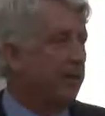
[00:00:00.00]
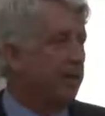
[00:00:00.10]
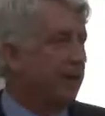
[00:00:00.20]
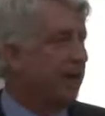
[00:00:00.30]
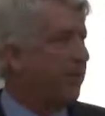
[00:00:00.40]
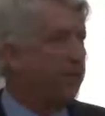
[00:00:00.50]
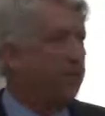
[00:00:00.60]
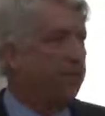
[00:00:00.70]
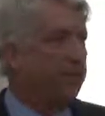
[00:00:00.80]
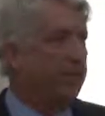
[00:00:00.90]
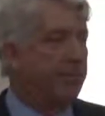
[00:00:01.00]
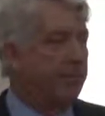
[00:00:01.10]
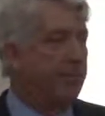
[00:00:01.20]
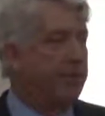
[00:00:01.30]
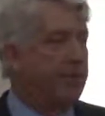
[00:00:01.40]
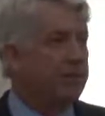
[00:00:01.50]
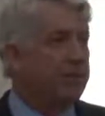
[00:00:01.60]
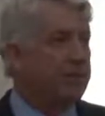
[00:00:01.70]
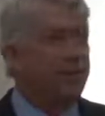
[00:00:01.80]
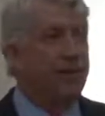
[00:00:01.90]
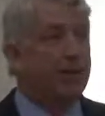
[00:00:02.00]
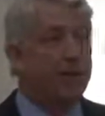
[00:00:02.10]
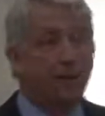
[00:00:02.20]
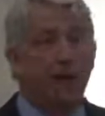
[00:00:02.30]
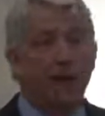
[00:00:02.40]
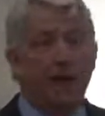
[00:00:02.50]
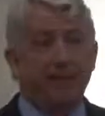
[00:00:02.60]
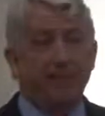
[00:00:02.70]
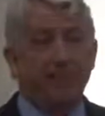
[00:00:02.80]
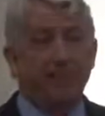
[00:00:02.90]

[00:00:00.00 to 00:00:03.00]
held that marriage is a fundamental right.